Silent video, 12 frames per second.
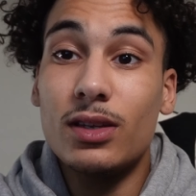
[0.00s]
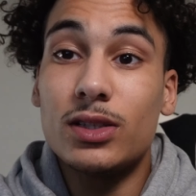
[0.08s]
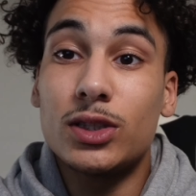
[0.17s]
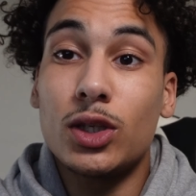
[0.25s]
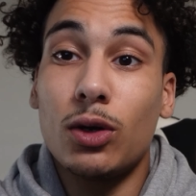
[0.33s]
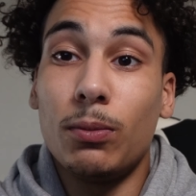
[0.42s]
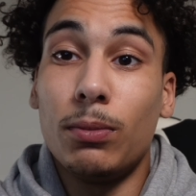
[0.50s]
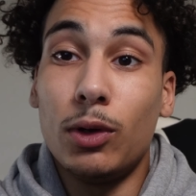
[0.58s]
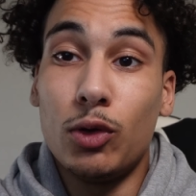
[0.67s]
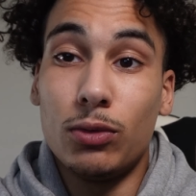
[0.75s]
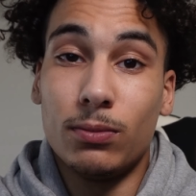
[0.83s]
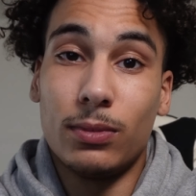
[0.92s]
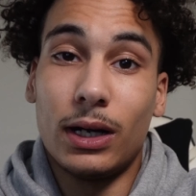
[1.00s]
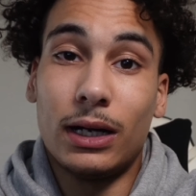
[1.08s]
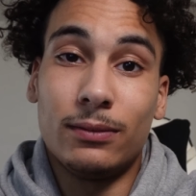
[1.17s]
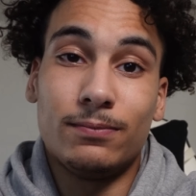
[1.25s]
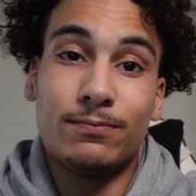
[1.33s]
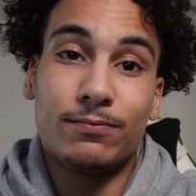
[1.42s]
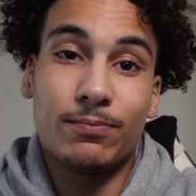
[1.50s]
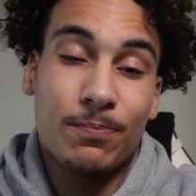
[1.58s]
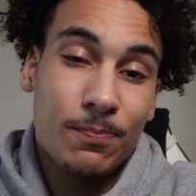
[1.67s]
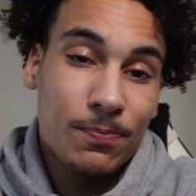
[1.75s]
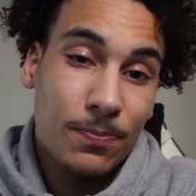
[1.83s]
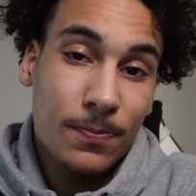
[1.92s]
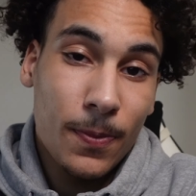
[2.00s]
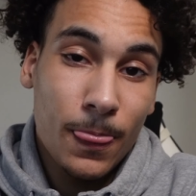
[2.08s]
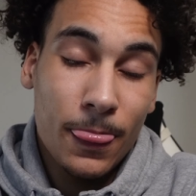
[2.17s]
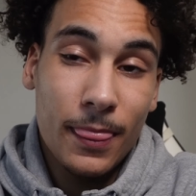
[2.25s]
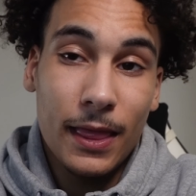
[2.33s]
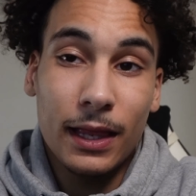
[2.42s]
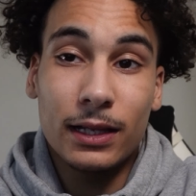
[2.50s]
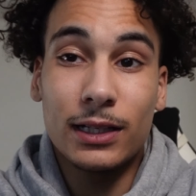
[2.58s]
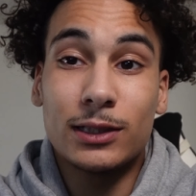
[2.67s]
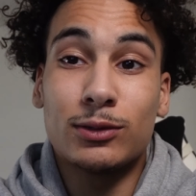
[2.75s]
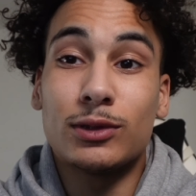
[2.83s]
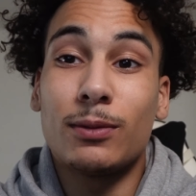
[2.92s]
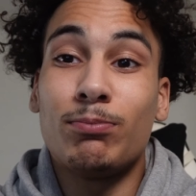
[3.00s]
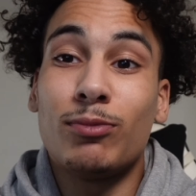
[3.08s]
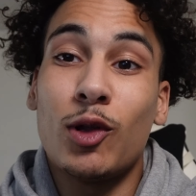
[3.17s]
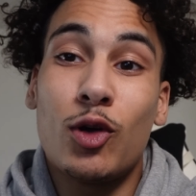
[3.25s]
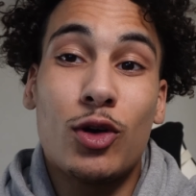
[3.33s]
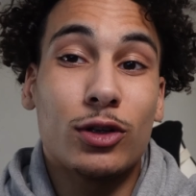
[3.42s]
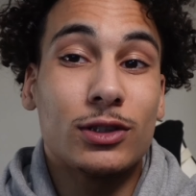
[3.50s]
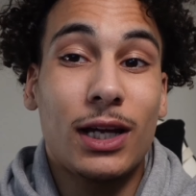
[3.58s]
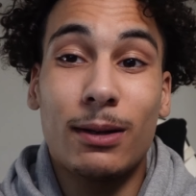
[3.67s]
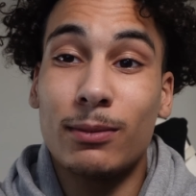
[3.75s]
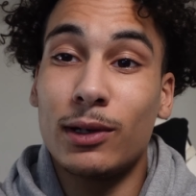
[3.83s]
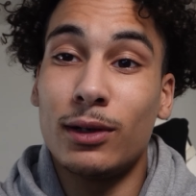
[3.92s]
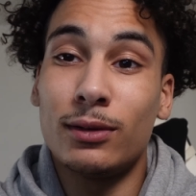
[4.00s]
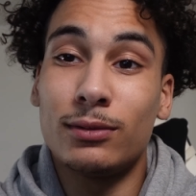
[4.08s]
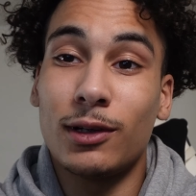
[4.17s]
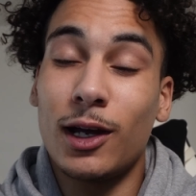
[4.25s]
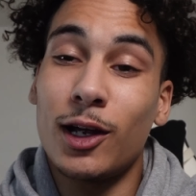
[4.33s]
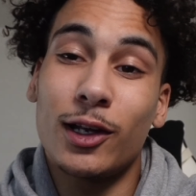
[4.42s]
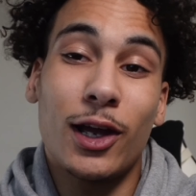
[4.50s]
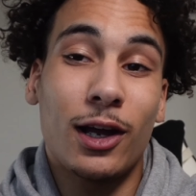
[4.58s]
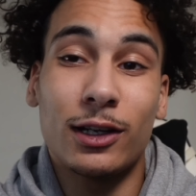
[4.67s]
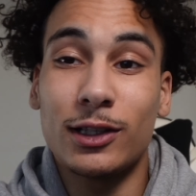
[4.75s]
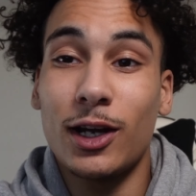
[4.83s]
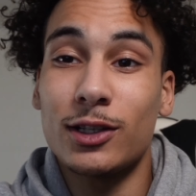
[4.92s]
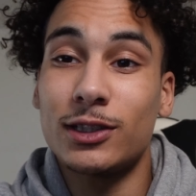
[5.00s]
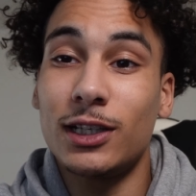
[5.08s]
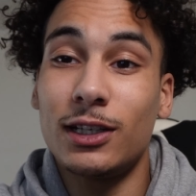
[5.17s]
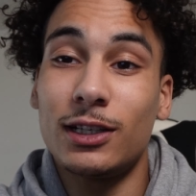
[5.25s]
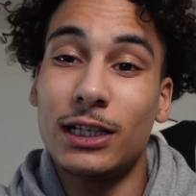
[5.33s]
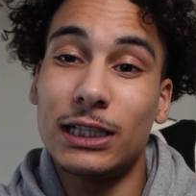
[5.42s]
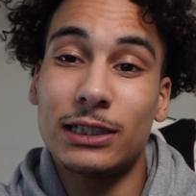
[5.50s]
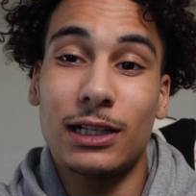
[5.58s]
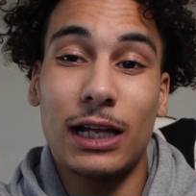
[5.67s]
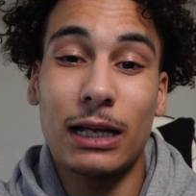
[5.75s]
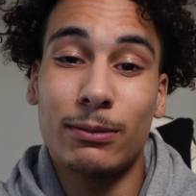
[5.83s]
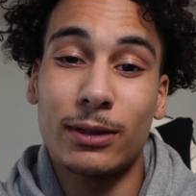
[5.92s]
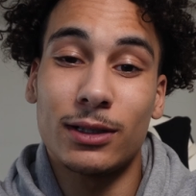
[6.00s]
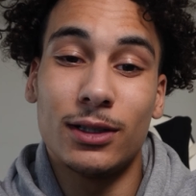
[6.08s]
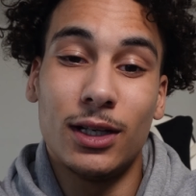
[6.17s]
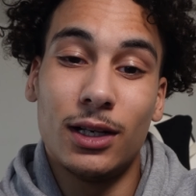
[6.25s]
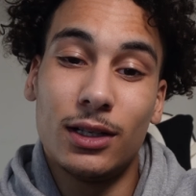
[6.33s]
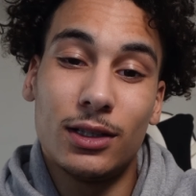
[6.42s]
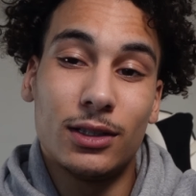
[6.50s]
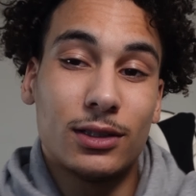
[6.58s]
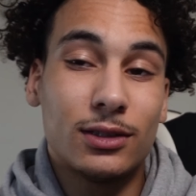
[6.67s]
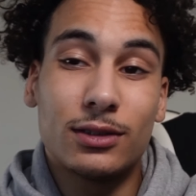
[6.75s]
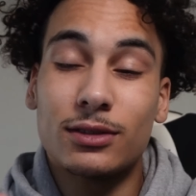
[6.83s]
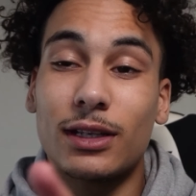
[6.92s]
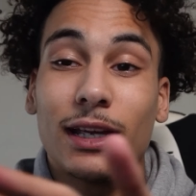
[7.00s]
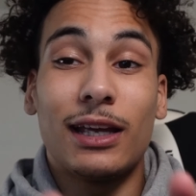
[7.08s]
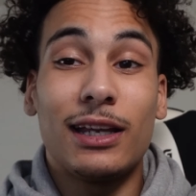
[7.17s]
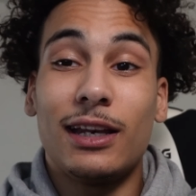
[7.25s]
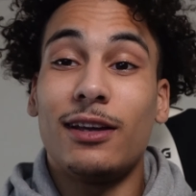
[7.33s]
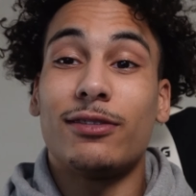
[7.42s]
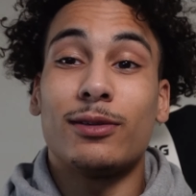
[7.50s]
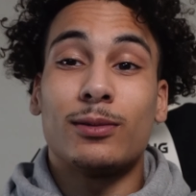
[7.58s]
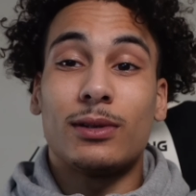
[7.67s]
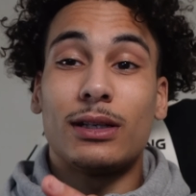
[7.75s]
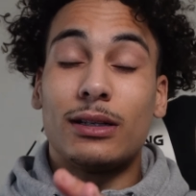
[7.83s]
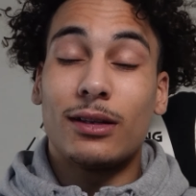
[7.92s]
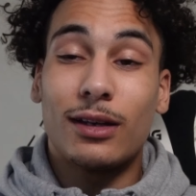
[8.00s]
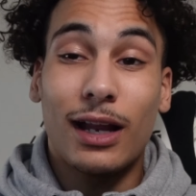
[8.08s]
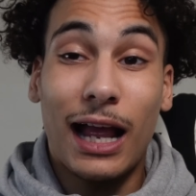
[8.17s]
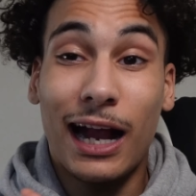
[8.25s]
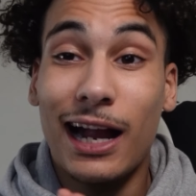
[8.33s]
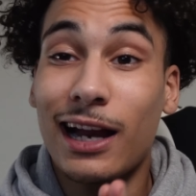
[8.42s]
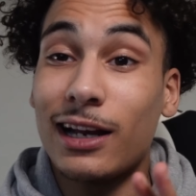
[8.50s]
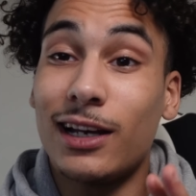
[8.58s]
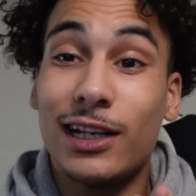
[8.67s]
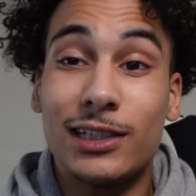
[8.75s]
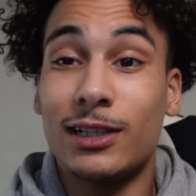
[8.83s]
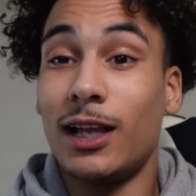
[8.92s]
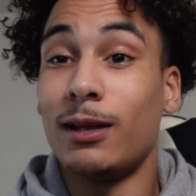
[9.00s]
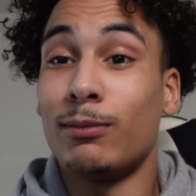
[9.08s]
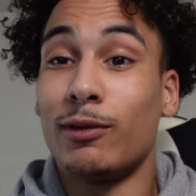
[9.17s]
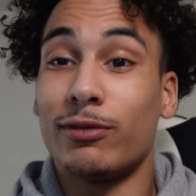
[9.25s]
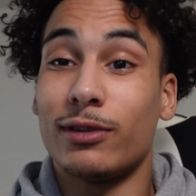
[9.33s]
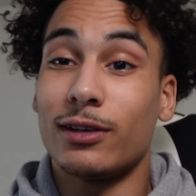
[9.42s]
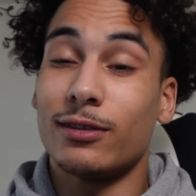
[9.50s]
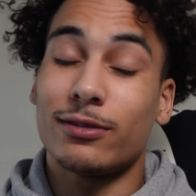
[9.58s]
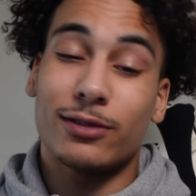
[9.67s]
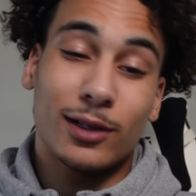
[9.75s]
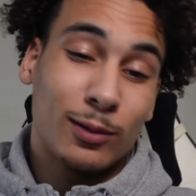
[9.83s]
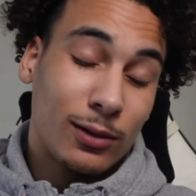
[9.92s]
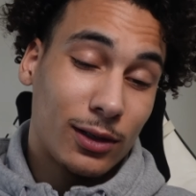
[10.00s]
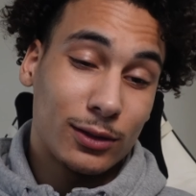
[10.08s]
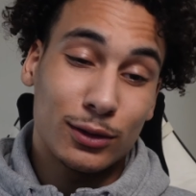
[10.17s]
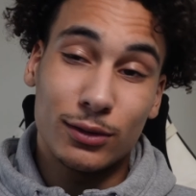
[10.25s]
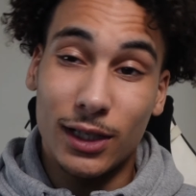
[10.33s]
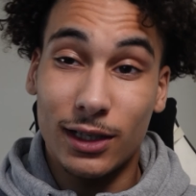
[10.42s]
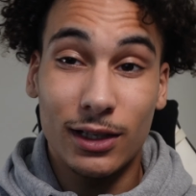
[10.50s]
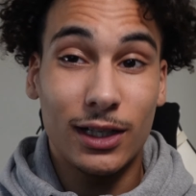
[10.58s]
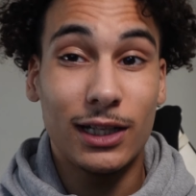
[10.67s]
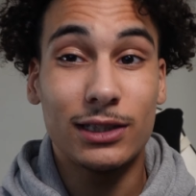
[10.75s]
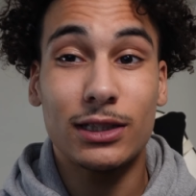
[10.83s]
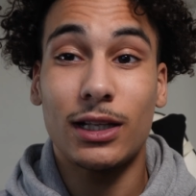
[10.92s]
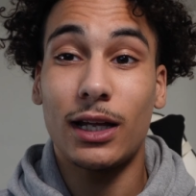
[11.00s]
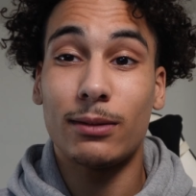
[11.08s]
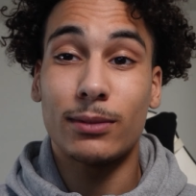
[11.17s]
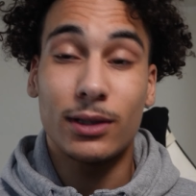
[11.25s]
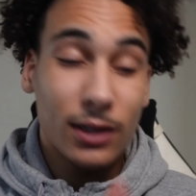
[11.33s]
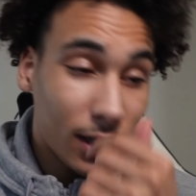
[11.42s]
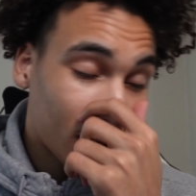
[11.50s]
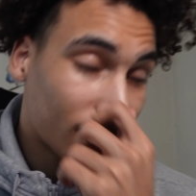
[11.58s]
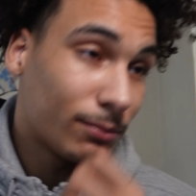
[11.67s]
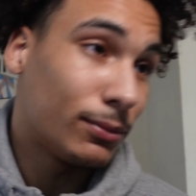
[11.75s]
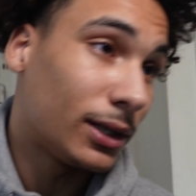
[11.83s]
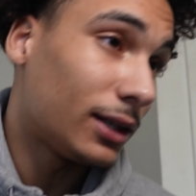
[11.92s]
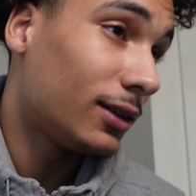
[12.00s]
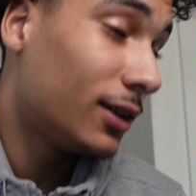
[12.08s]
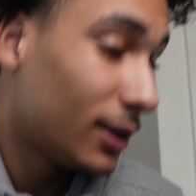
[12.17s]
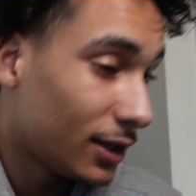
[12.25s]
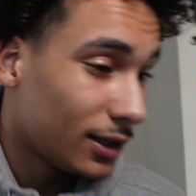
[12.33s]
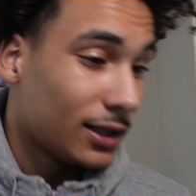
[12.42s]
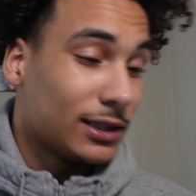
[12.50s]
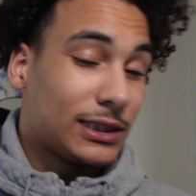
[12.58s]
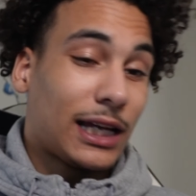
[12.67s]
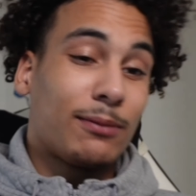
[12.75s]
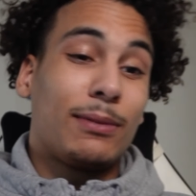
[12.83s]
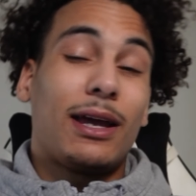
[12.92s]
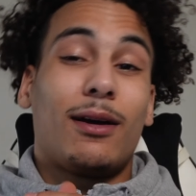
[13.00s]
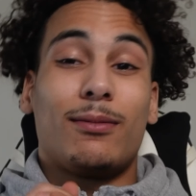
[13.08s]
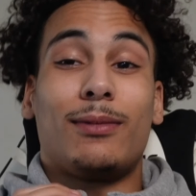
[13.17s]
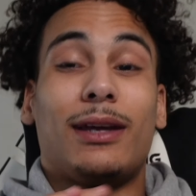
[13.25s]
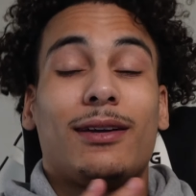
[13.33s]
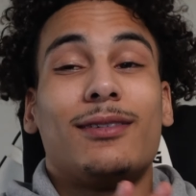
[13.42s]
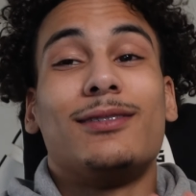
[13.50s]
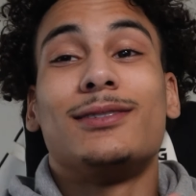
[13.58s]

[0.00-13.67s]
So boom, bro. This was a long time ago. Y'all, y'all, y'all seen the disclaimer any different one. I got a disclaimer for the, for the ones who need the disclaimer. But check me out, man.